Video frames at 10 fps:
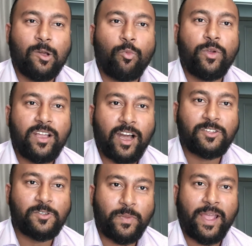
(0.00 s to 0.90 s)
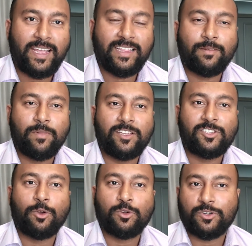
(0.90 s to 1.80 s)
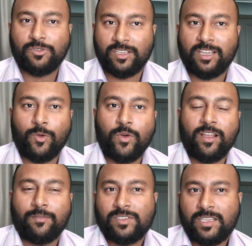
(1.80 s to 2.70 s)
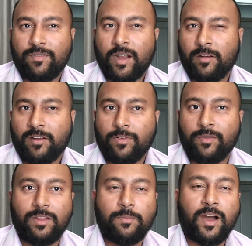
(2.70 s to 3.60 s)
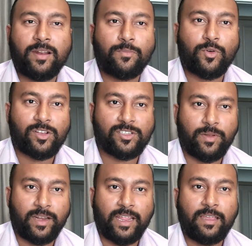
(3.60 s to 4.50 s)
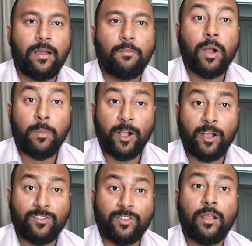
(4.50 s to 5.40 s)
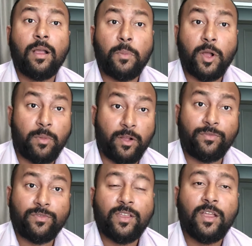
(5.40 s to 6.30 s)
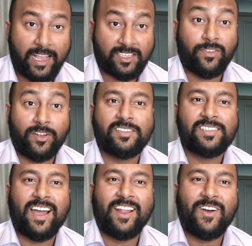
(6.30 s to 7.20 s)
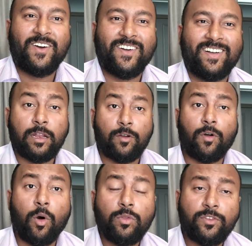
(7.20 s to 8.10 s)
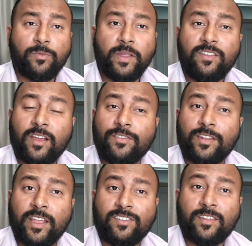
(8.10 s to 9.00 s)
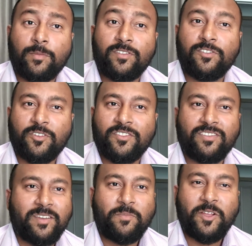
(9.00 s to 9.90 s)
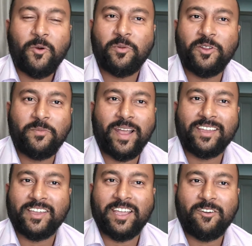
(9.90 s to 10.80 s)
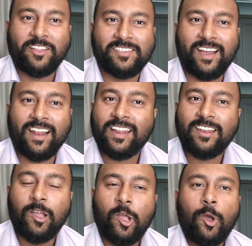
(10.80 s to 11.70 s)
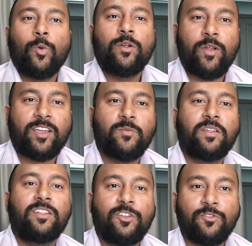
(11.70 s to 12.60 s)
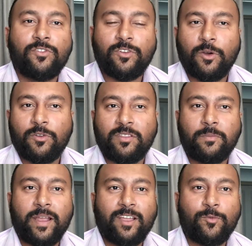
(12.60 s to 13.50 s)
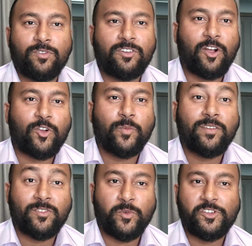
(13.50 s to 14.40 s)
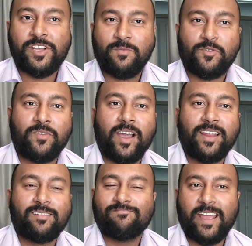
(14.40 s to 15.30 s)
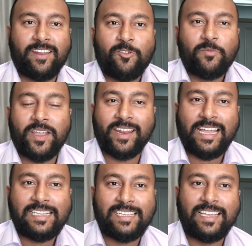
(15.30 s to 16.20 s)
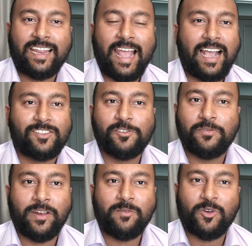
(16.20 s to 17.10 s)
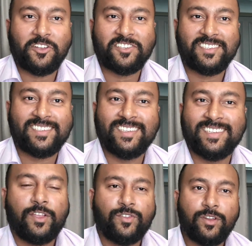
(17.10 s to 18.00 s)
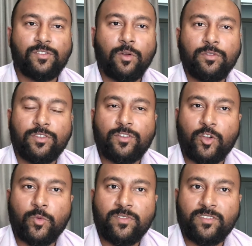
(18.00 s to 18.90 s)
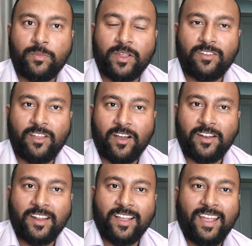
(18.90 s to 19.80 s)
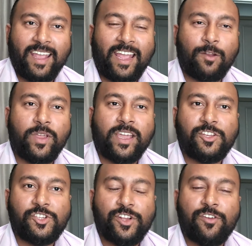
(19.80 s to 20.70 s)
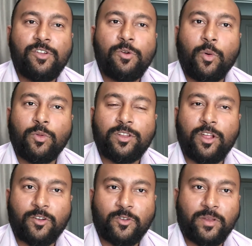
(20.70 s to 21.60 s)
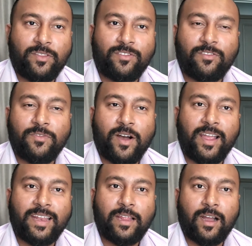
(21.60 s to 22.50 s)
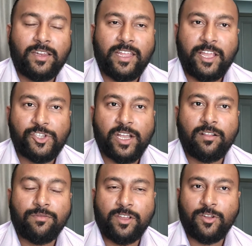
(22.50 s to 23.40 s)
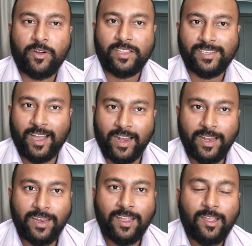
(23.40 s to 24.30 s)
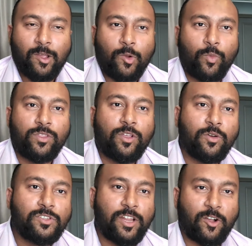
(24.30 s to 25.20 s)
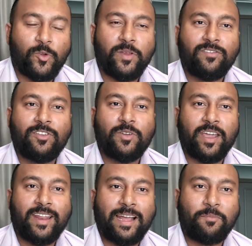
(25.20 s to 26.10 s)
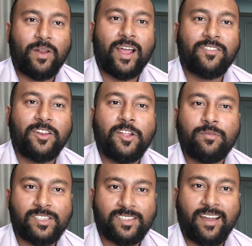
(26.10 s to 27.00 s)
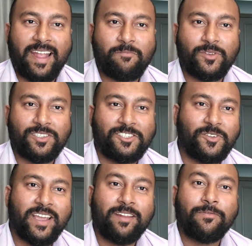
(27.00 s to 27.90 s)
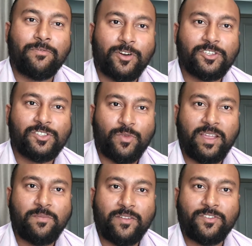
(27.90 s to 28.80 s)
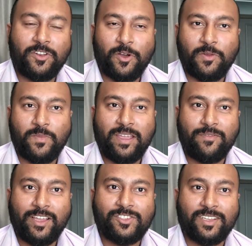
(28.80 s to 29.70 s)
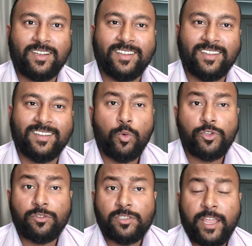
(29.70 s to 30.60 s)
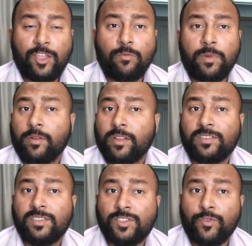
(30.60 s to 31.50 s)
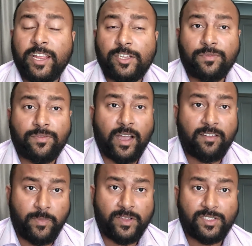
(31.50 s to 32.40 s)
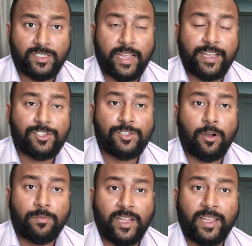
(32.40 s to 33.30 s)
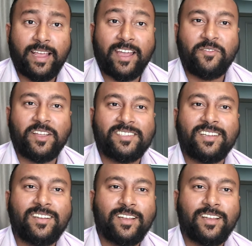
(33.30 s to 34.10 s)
We got to pay them a social security of 750 baht approximately per person per month as per the Thai law. Now all this being done, the next step is you can simply open your bank account in Thailand. We recommend you to go to the bank with the documents we shall provide, and it will be an easy and hassle-free process. As soon as all these documents have been done, and we can share you all the documents via DHL if you're not in Thailand, with those documents you can apply the nearest Thai embassy to get a first 3-month non-B visa, which will take you between 3 to 5 business days to obtain that visa.